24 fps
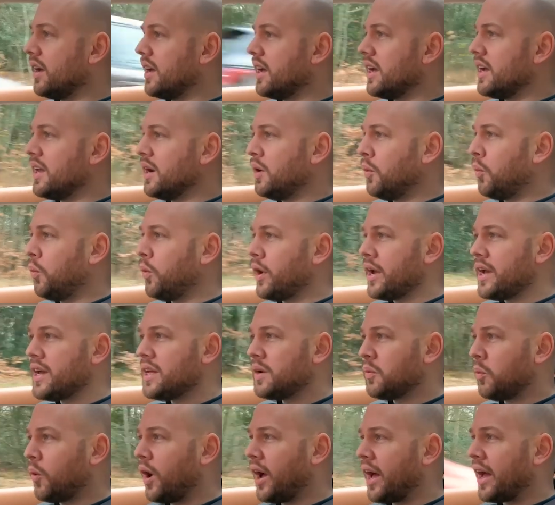in a
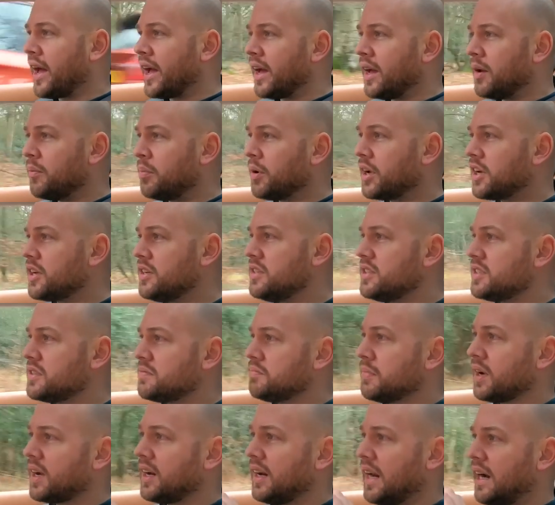weird way, because
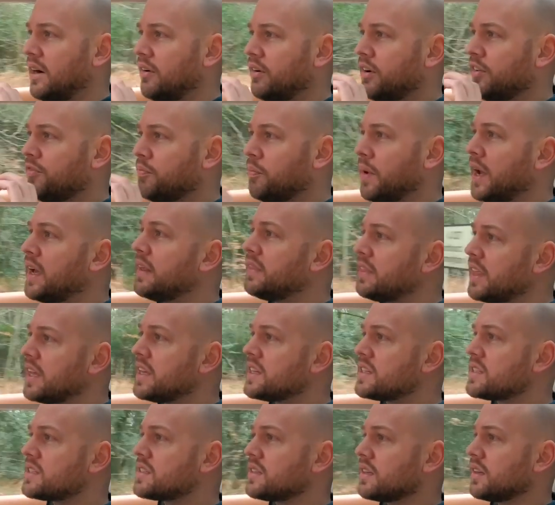McLaren have made
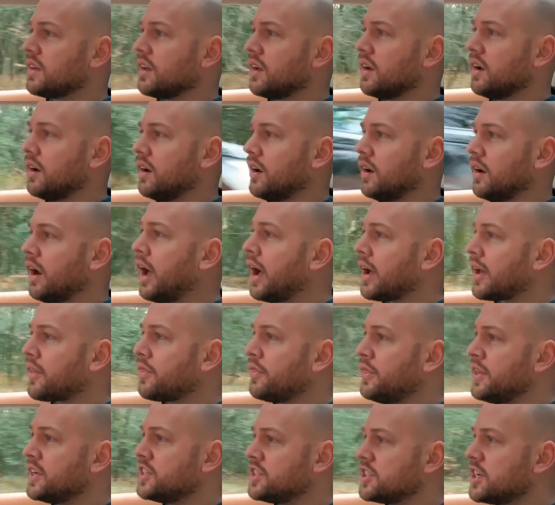this like
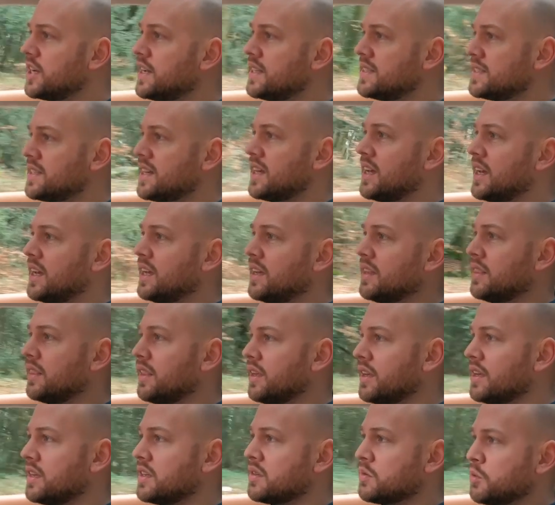the GT,
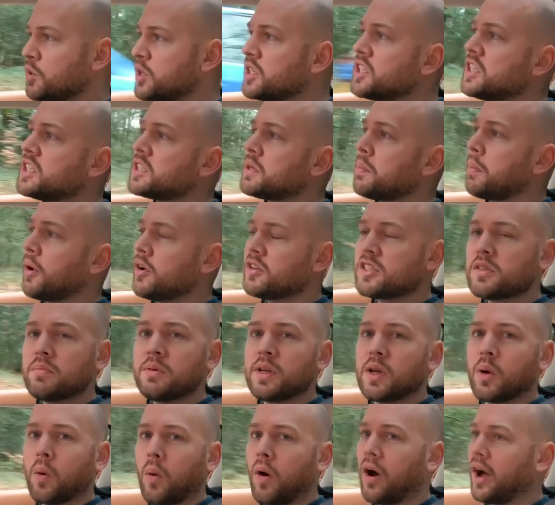which is supposed to be
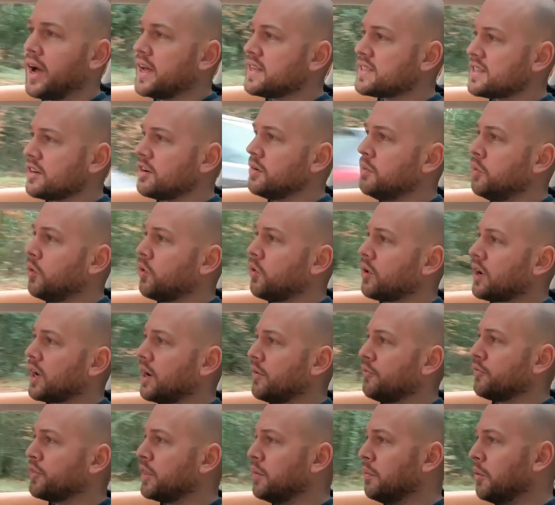quieter and more
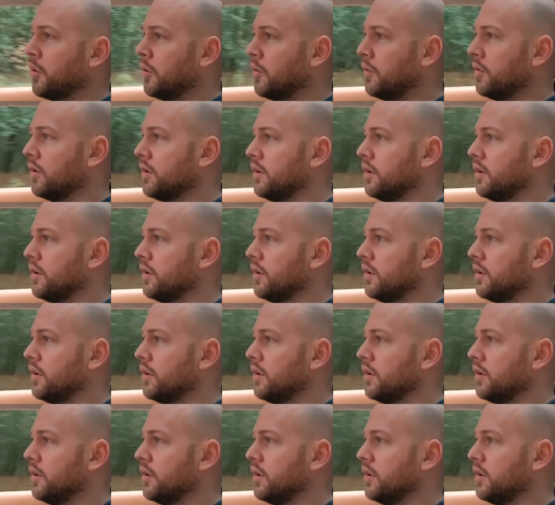comfortable,